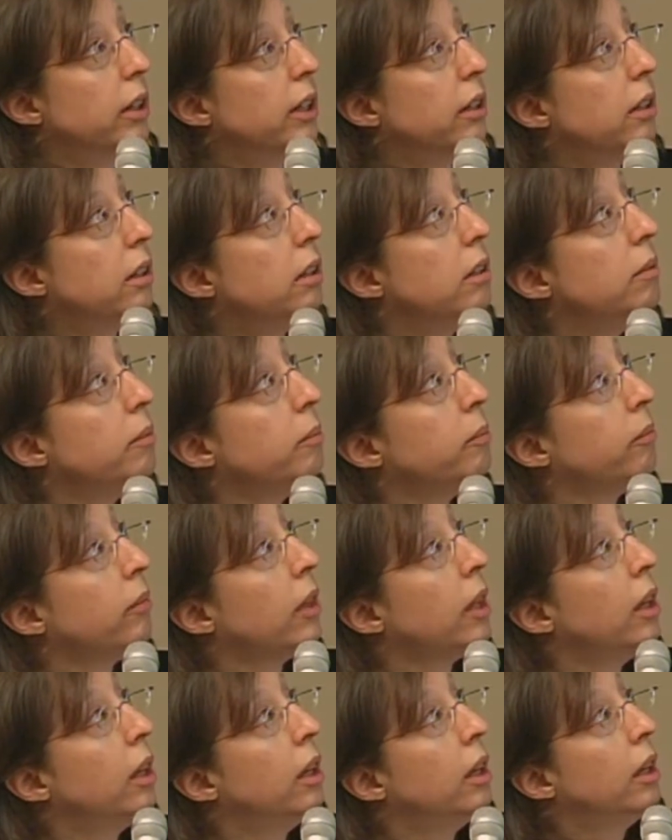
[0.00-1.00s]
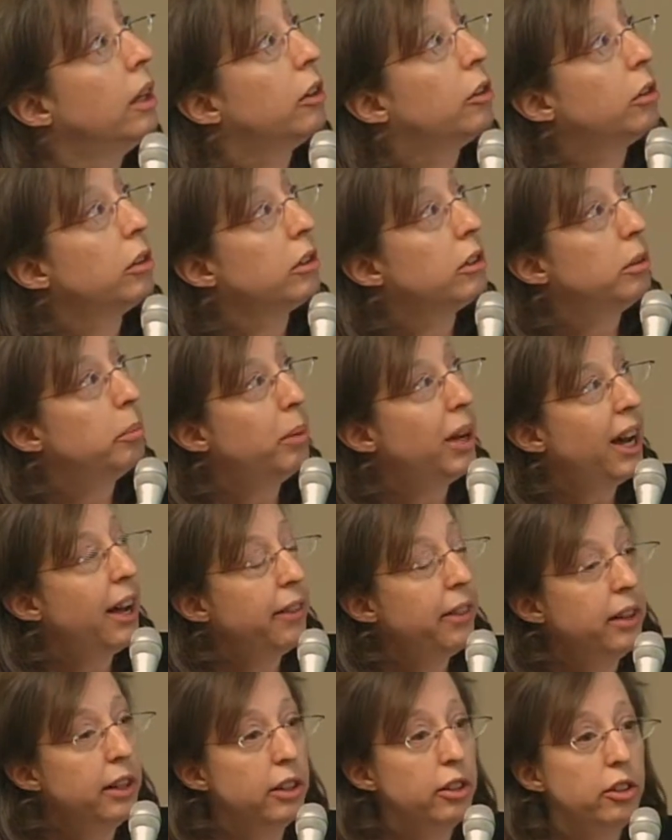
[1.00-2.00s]
granted. Critical
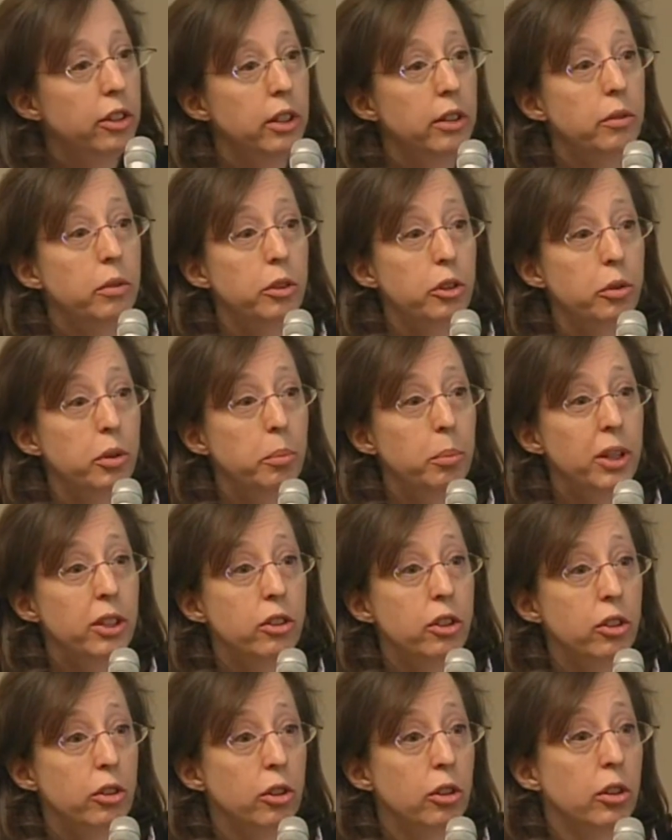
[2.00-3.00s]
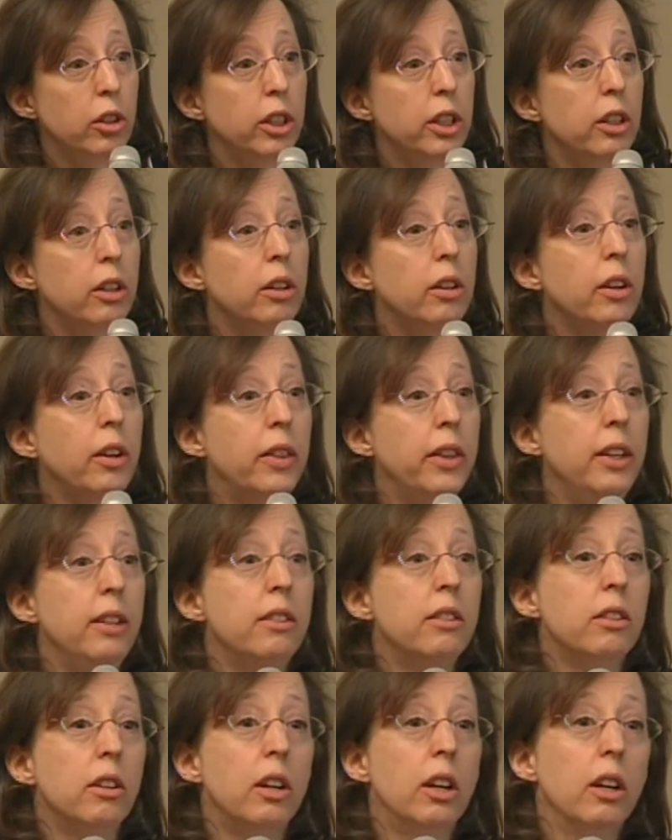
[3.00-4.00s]
Path Initiative, which we mentioned earlier.
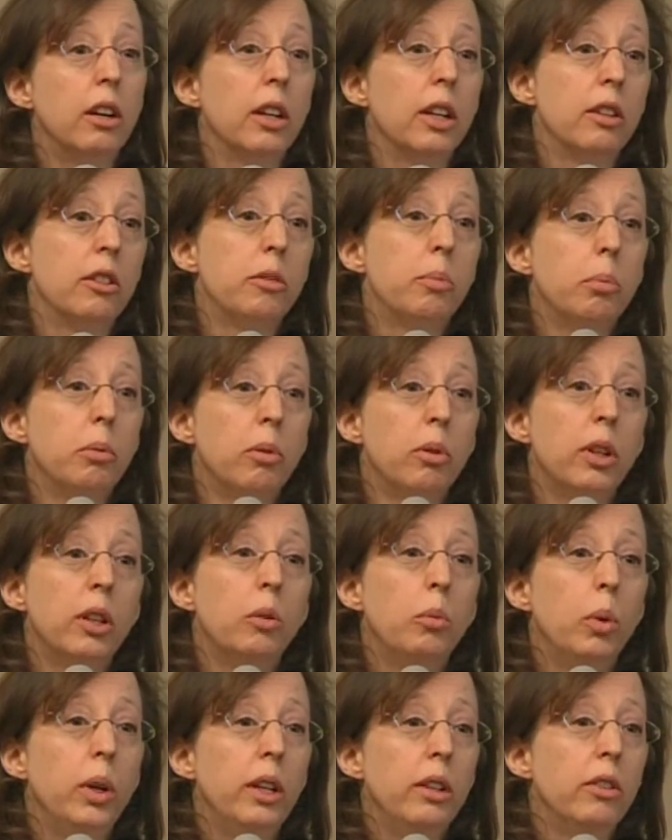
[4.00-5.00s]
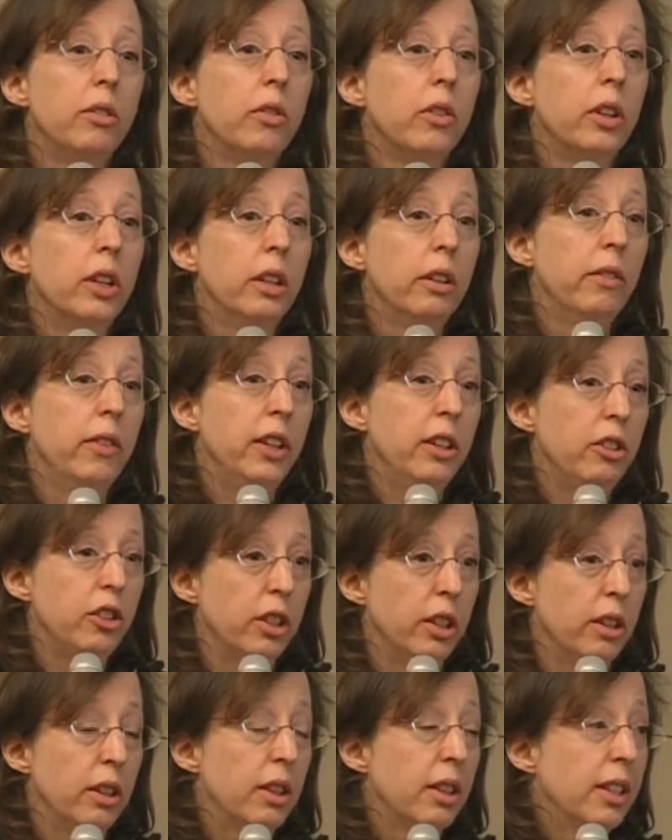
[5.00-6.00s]
These are exploring ways for
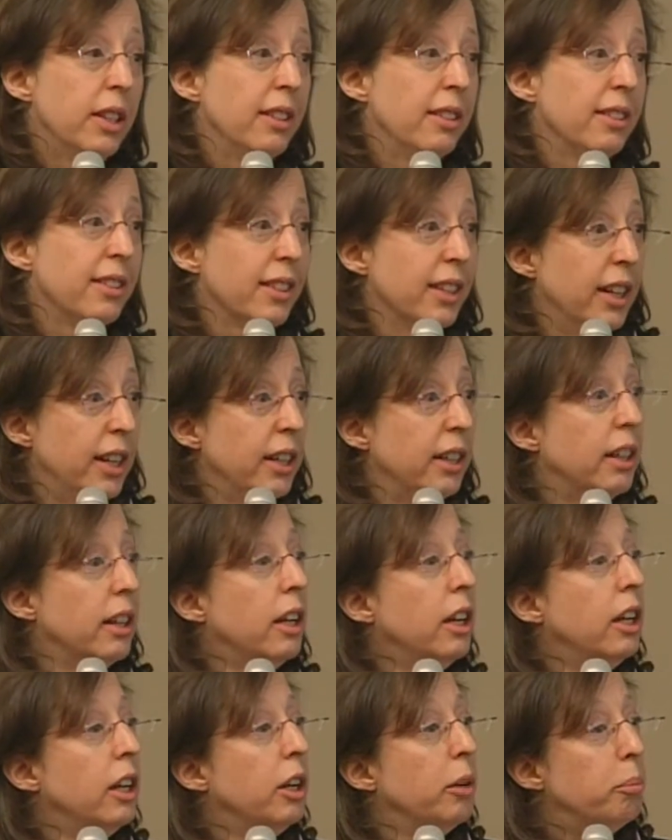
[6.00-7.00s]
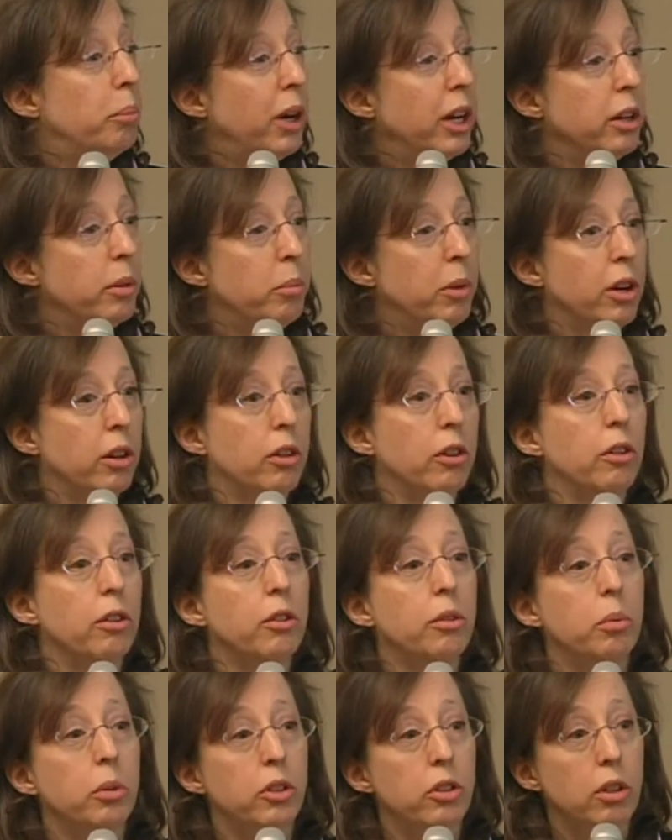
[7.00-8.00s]
innovation, things like
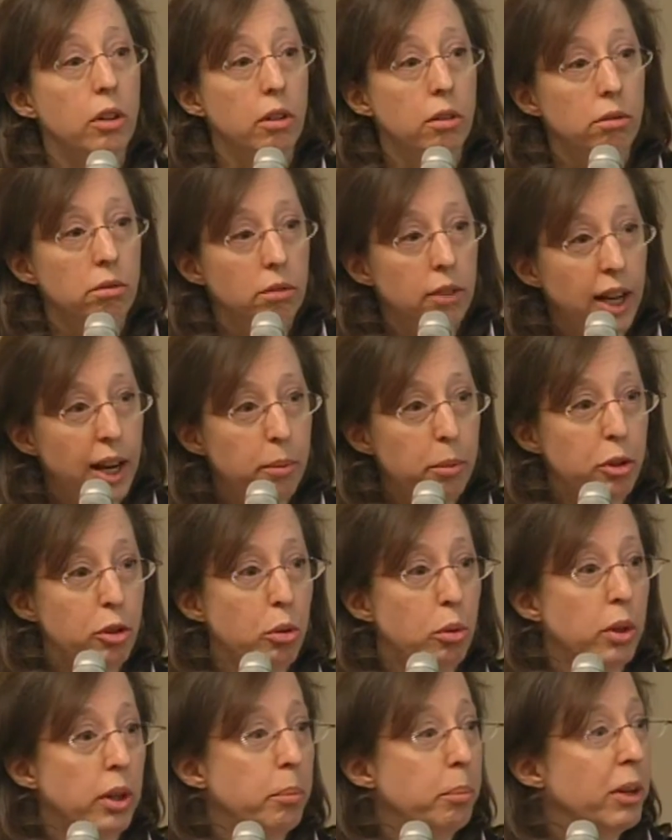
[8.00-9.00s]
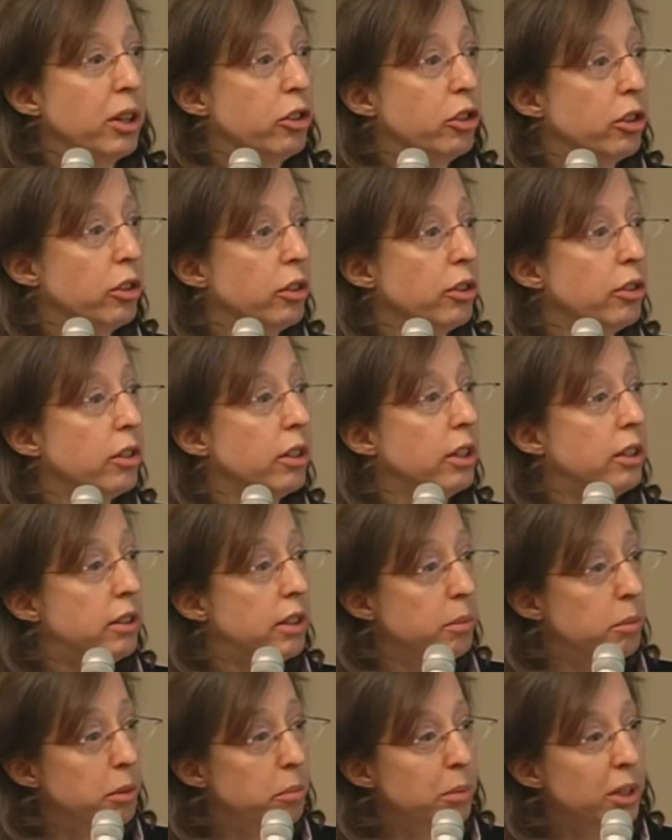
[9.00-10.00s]
biomarkers, which are laboratory measures.
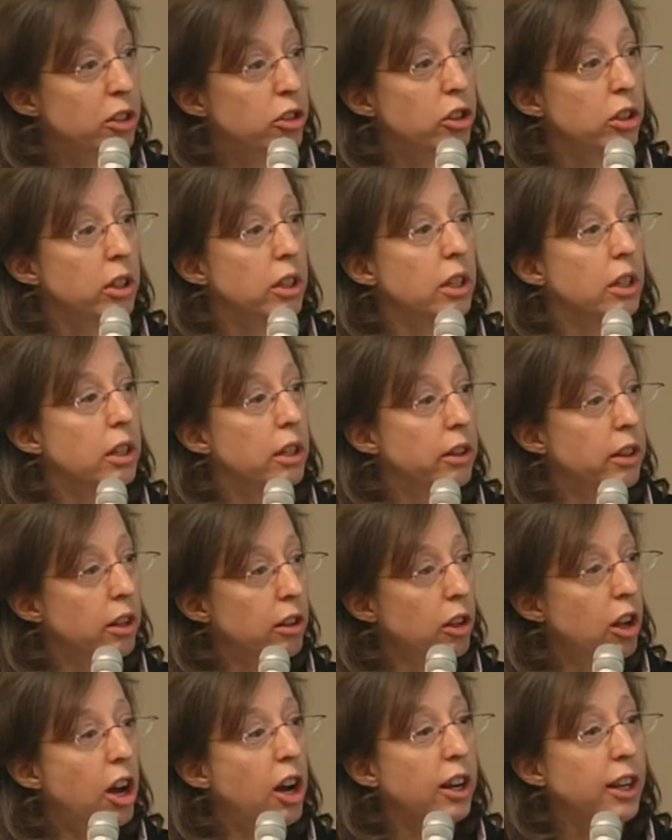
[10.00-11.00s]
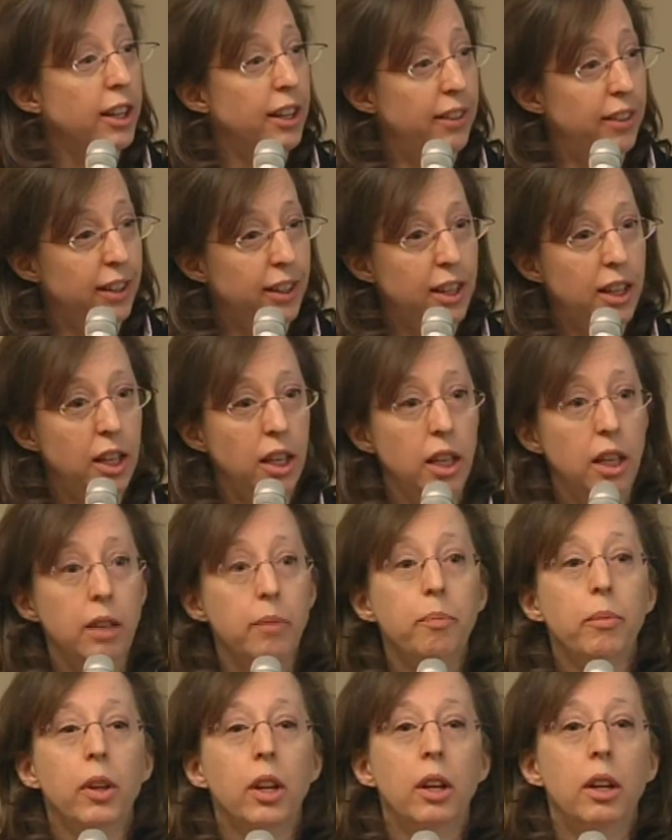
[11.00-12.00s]
Tim had mentioned the lock and the key.